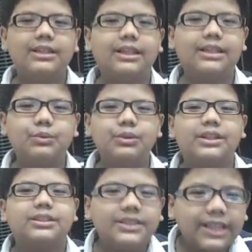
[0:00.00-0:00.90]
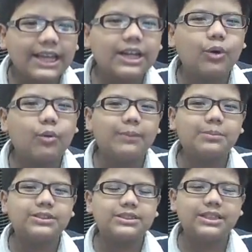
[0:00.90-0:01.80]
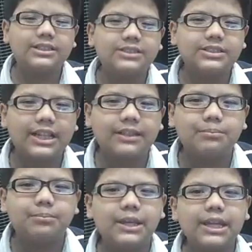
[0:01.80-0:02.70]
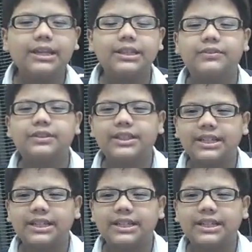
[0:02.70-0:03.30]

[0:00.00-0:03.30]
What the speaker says: that they will attack our white blood cells and may even